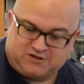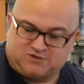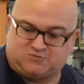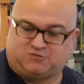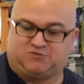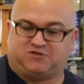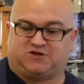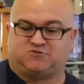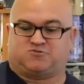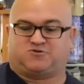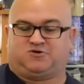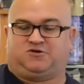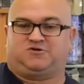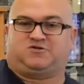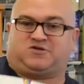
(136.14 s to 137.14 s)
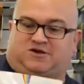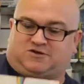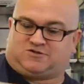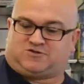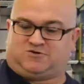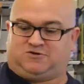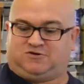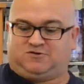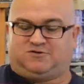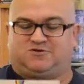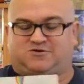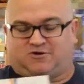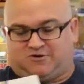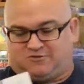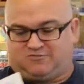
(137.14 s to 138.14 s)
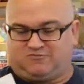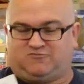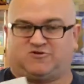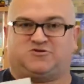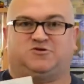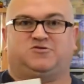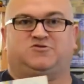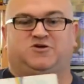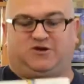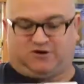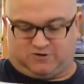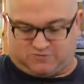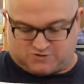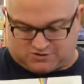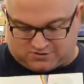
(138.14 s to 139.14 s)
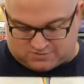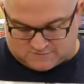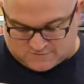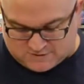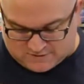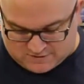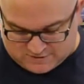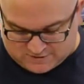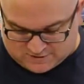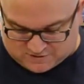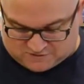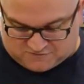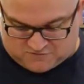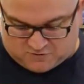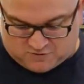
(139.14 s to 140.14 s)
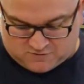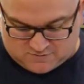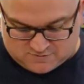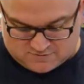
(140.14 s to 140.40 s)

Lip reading: when things were starting to take a turn. So Return of the Jedi was at its full